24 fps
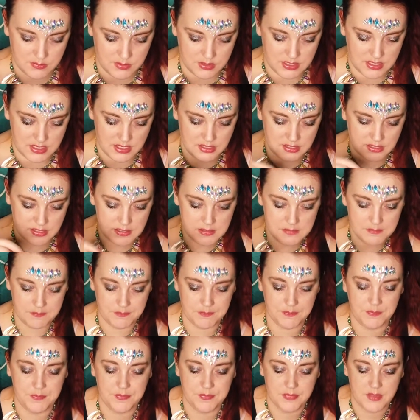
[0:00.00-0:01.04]
That in there.
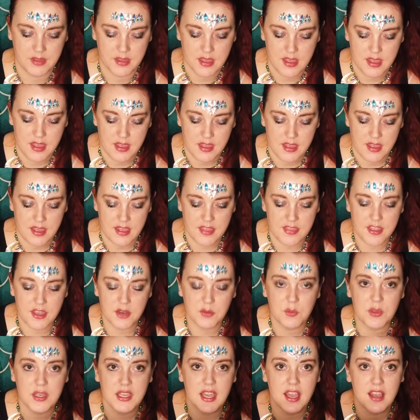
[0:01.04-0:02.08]
And then
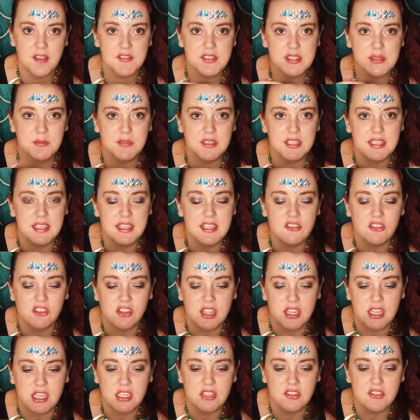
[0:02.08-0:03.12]
we have some
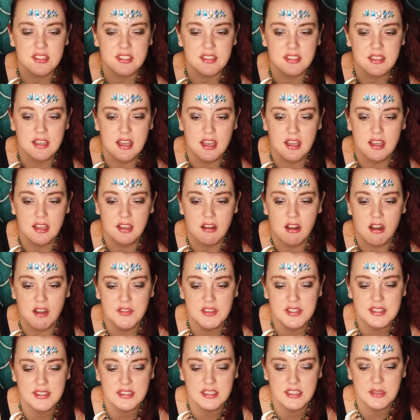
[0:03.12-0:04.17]
keychains. Uh,
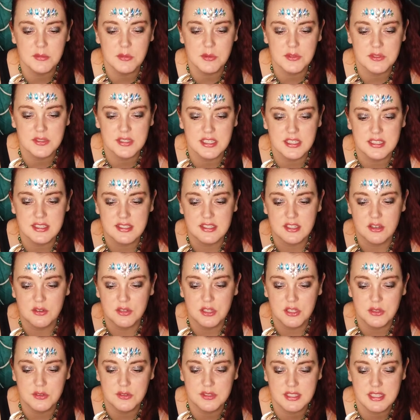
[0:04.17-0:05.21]
obviously, most kids don't
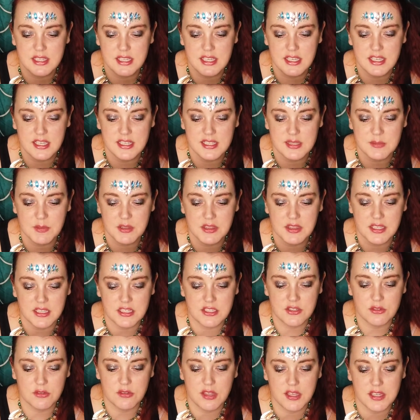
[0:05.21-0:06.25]
use keys, but they
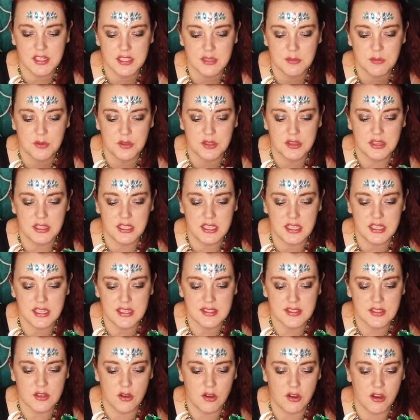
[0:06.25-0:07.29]
do like to put
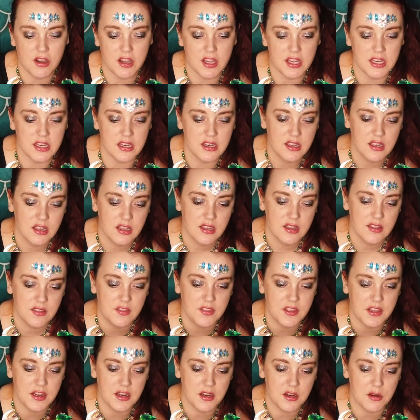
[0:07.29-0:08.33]
these on
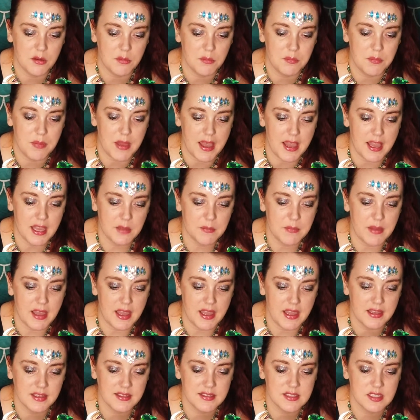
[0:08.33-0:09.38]
their
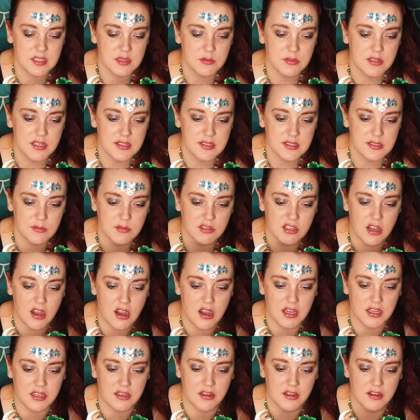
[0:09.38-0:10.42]
backpacks. This one has some
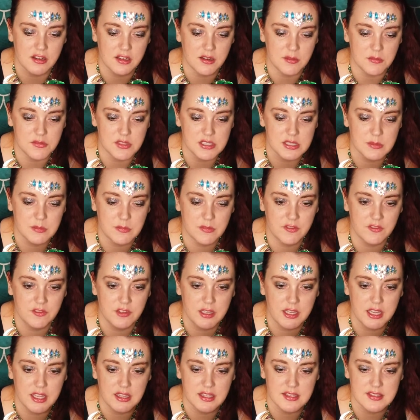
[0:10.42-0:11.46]
cotton on it. I'm just
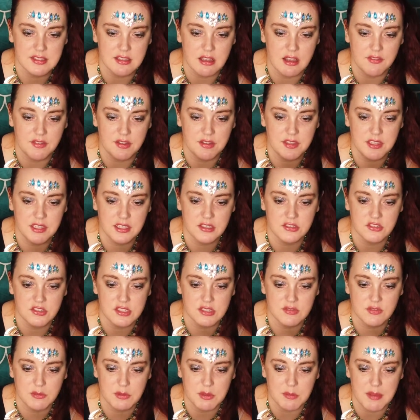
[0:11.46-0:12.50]
flicking this off. I think it's
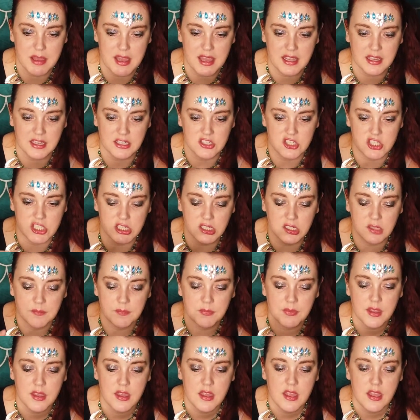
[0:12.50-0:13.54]
just from the packaging.
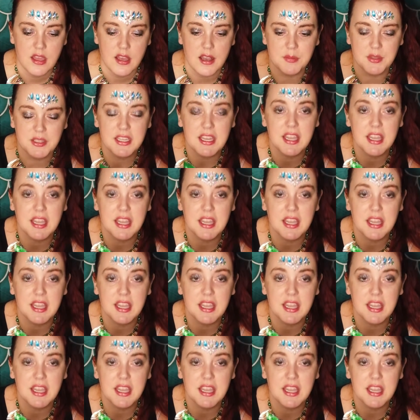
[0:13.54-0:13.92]
But